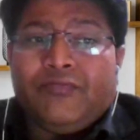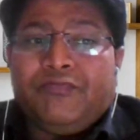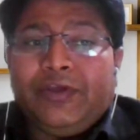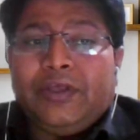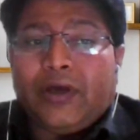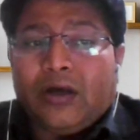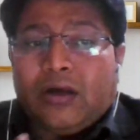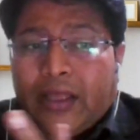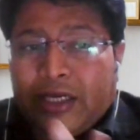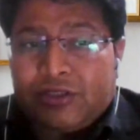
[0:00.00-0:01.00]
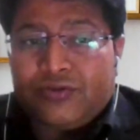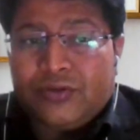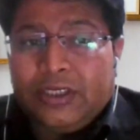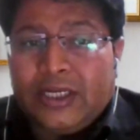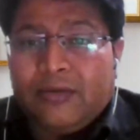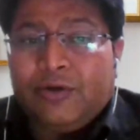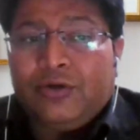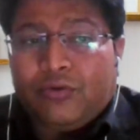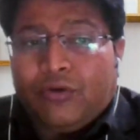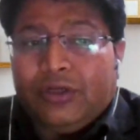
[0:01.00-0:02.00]
we actually liable
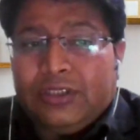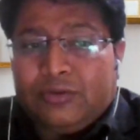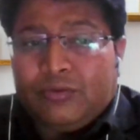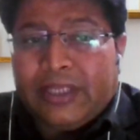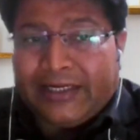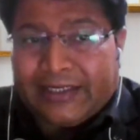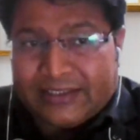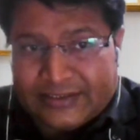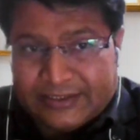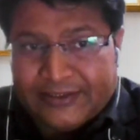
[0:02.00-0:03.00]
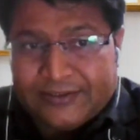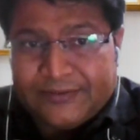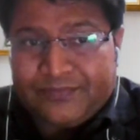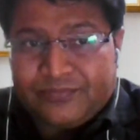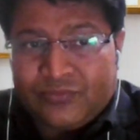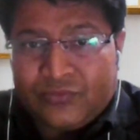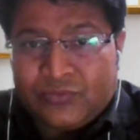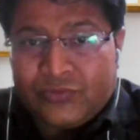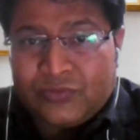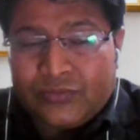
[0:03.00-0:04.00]
to only to that extent
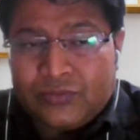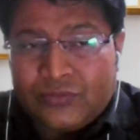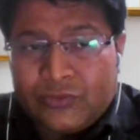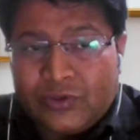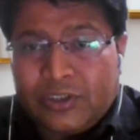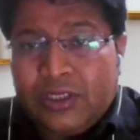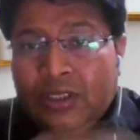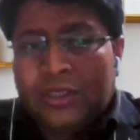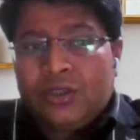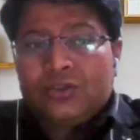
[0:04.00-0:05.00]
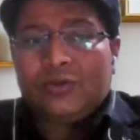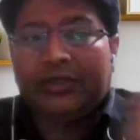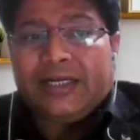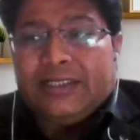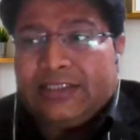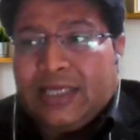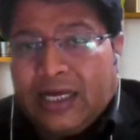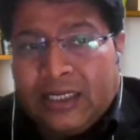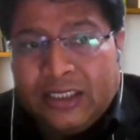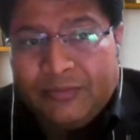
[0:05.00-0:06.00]
okay so that is the
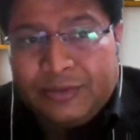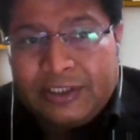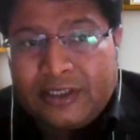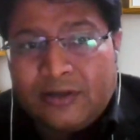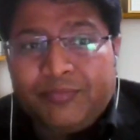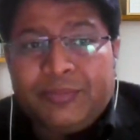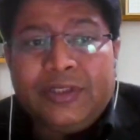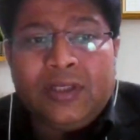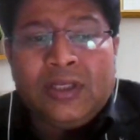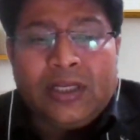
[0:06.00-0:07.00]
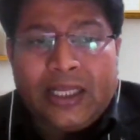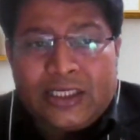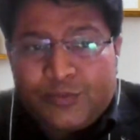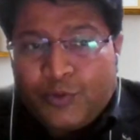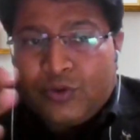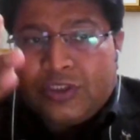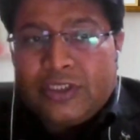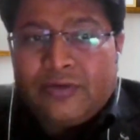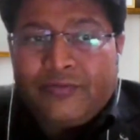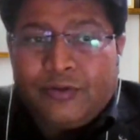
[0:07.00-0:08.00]
unlimited company like suppose
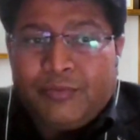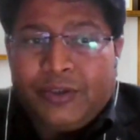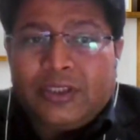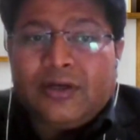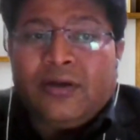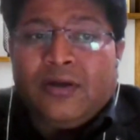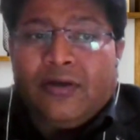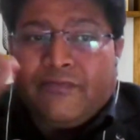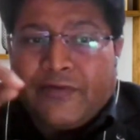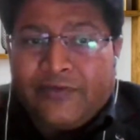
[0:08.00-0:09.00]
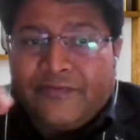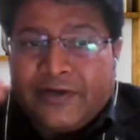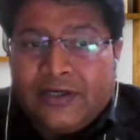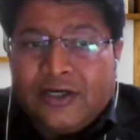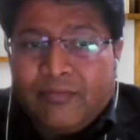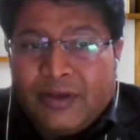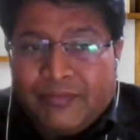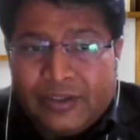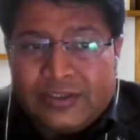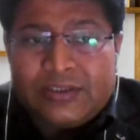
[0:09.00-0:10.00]
there would be the 500
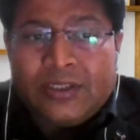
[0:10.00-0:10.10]
members